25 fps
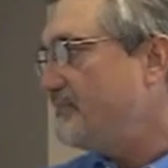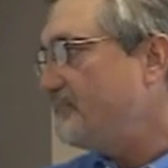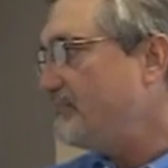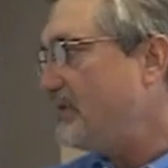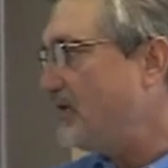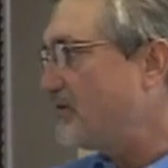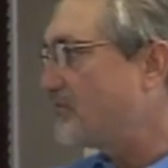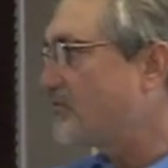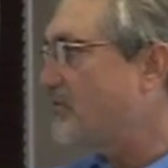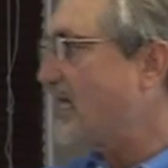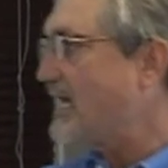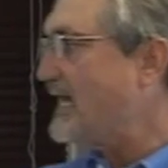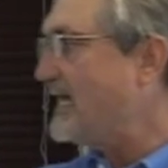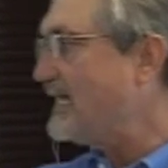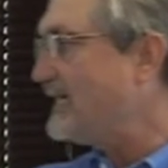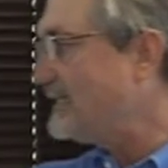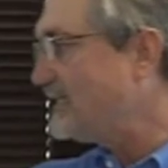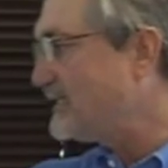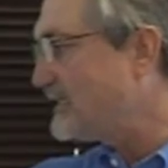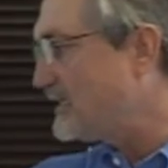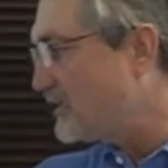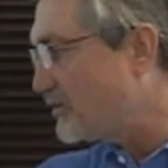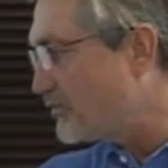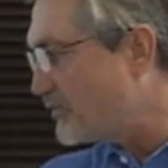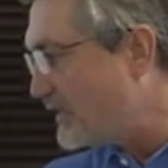But Ray,
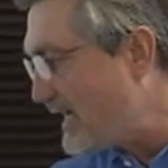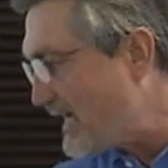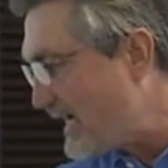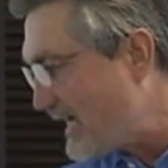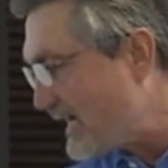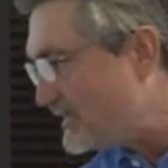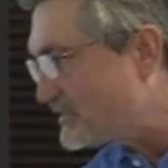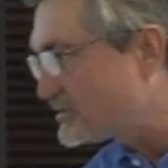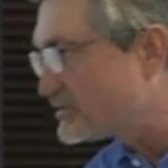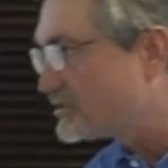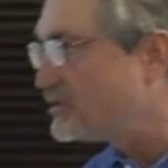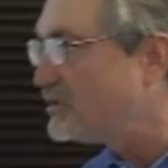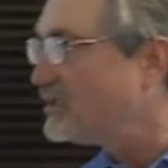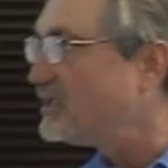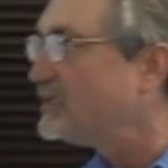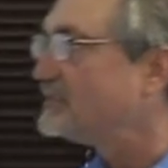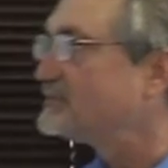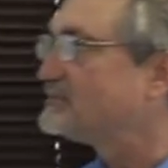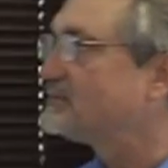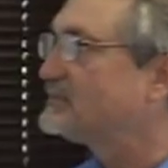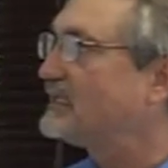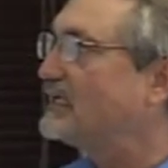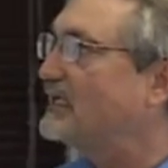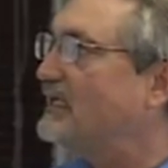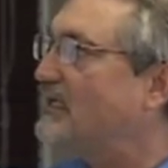you know, Ray has
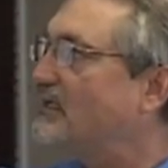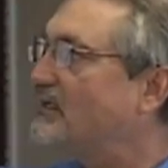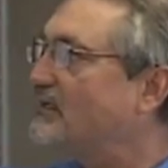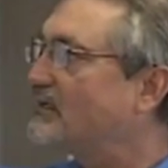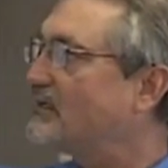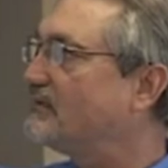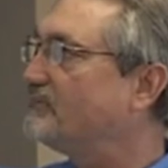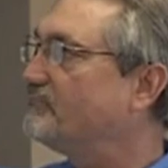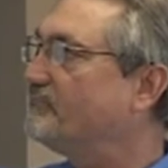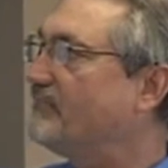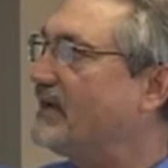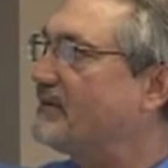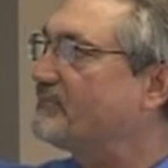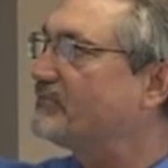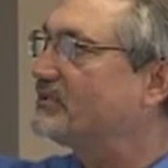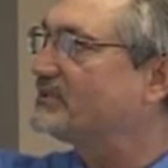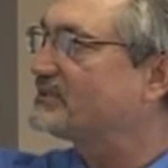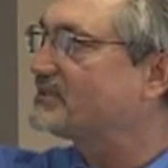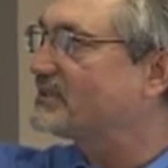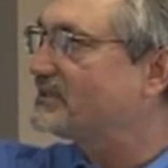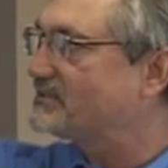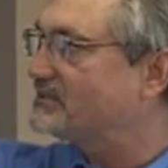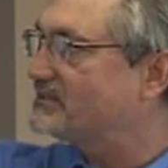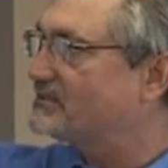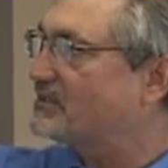good uh, memories.
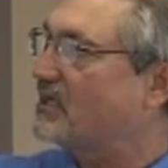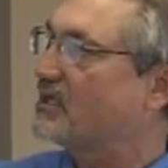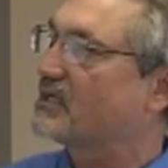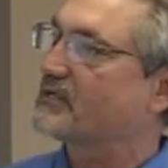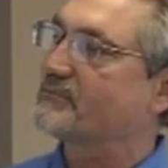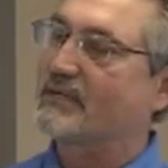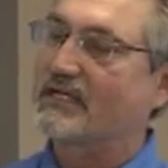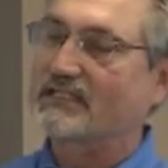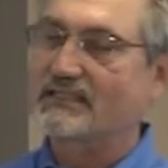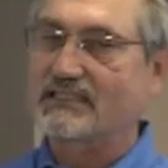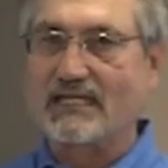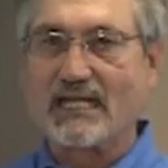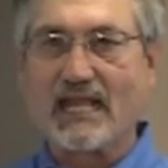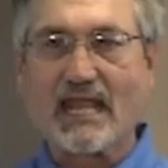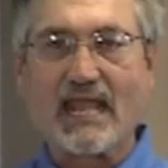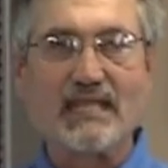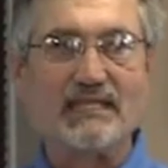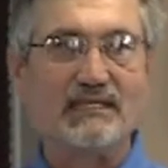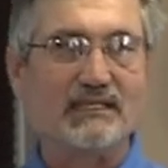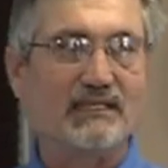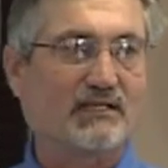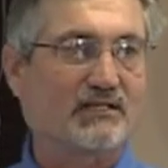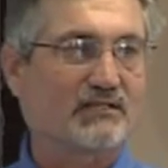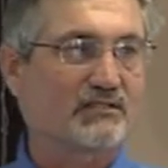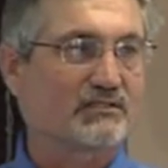This is talking about the
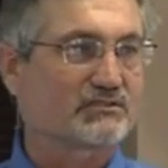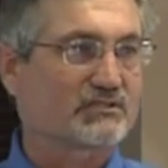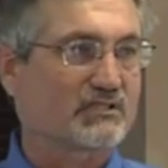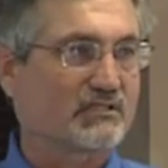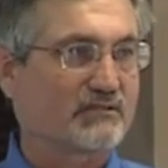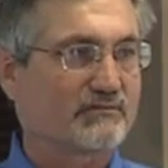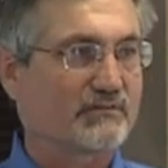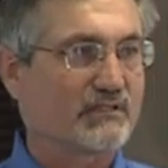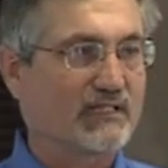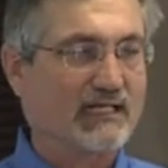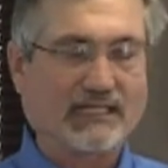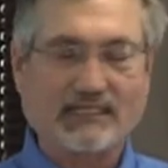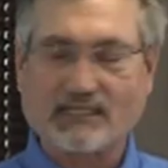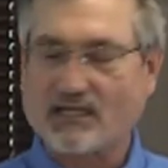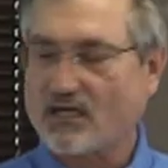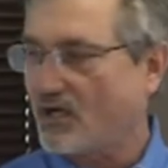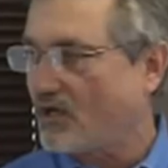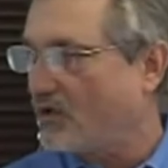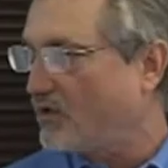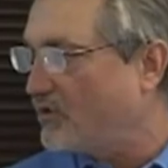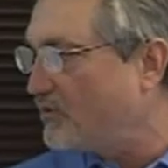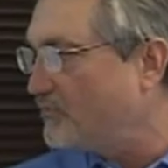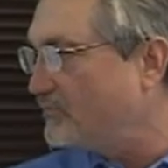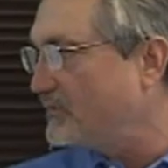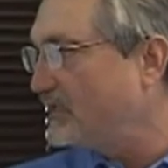eight years of, at
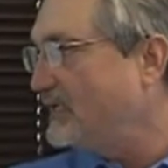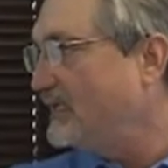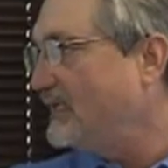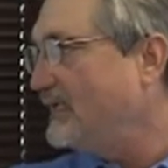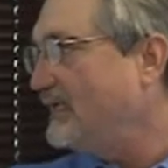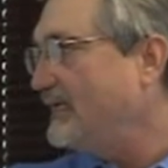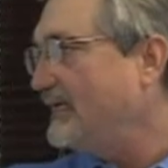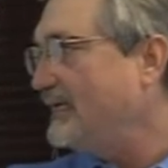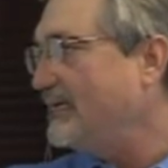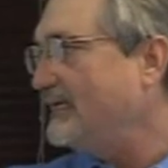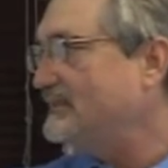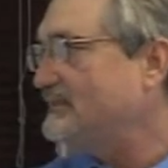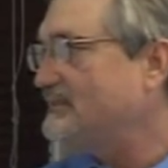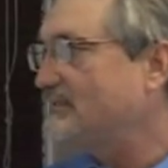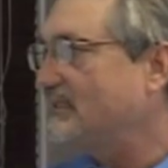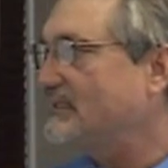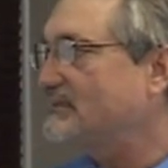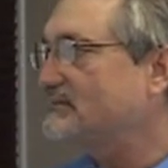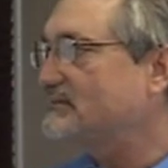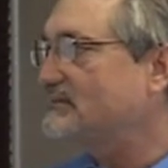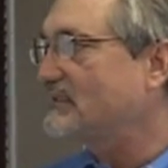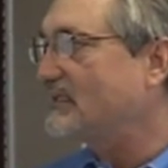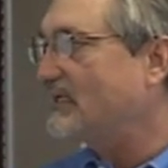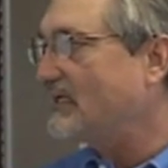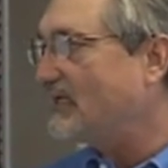home. He
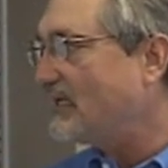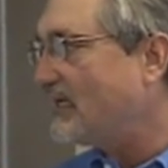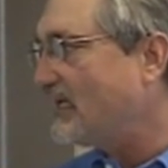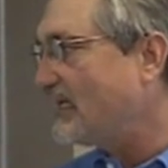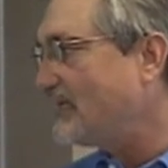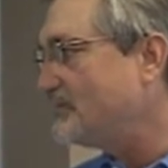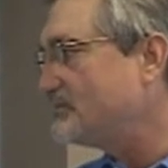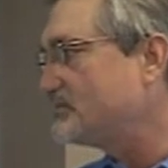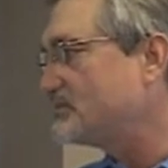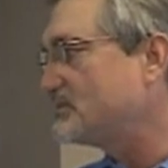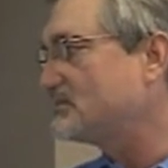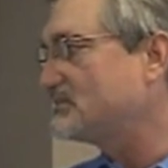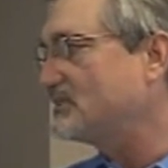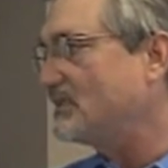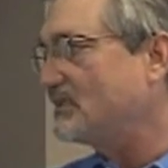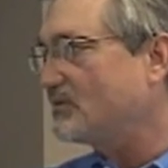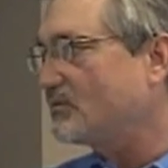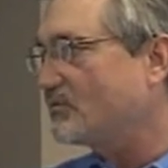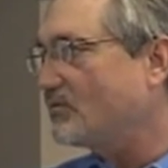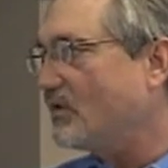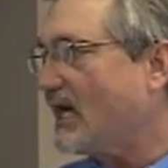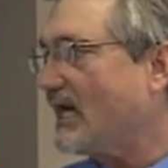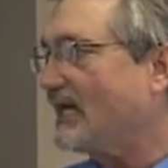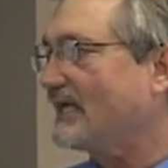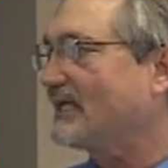says, "I used to sit in
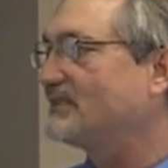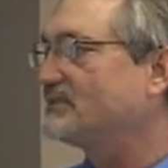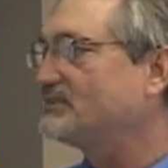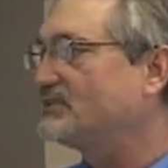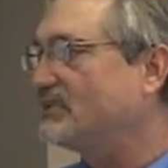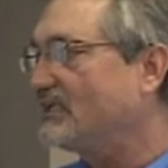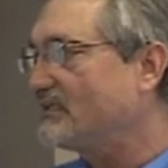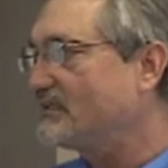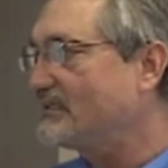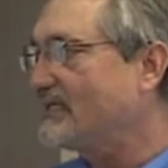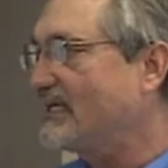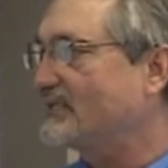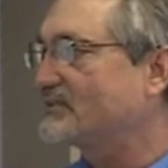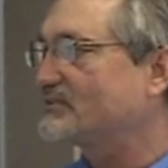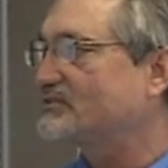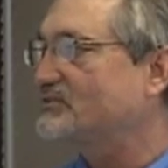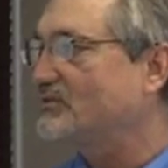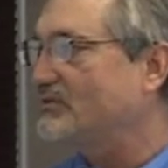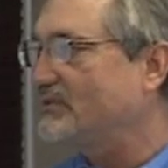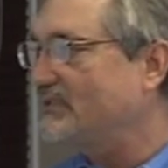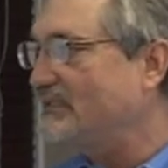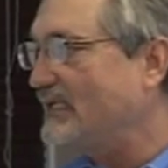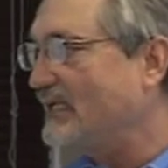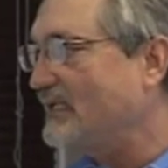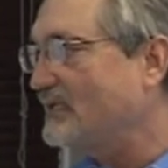a rocking chair next
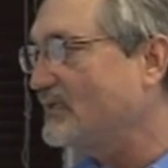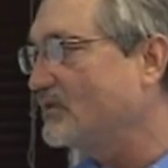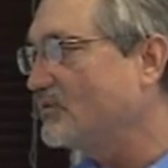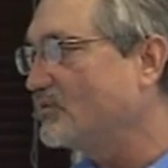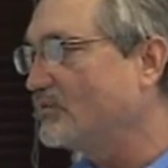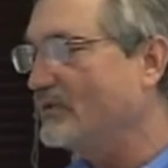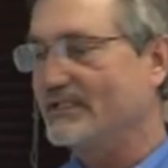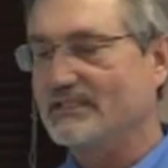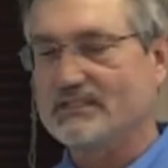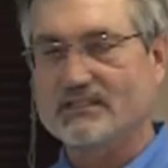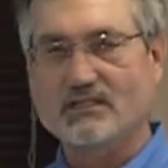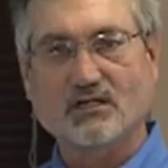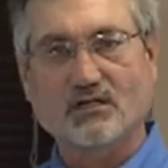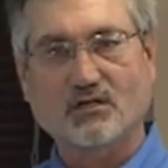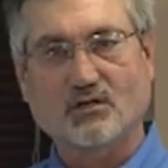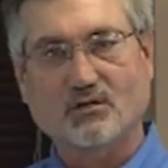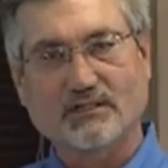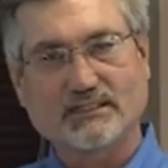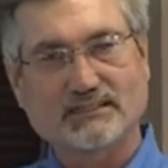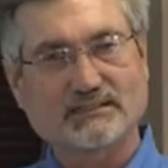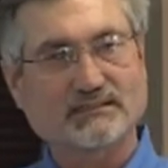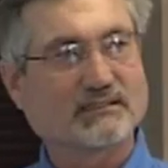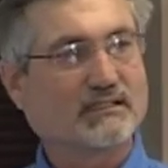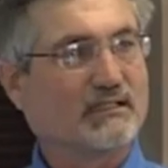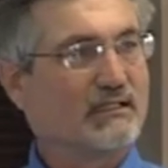to a yellow window,"
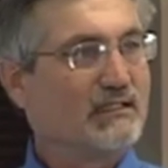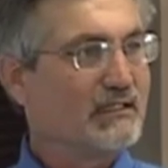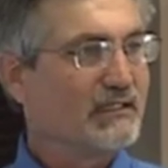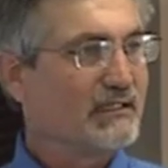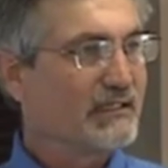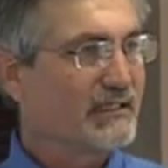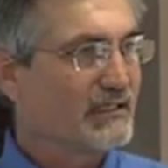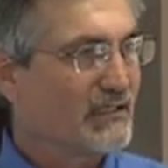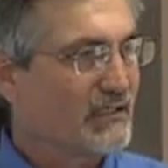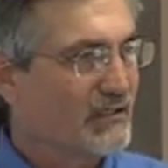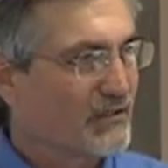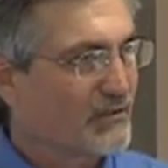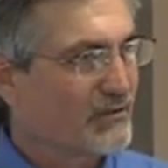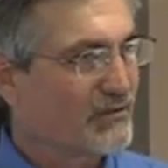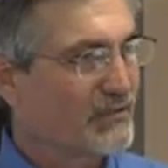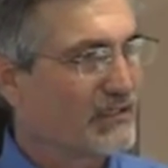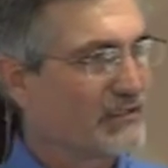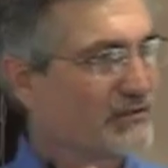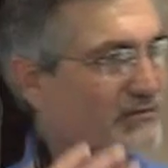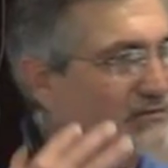and, you know,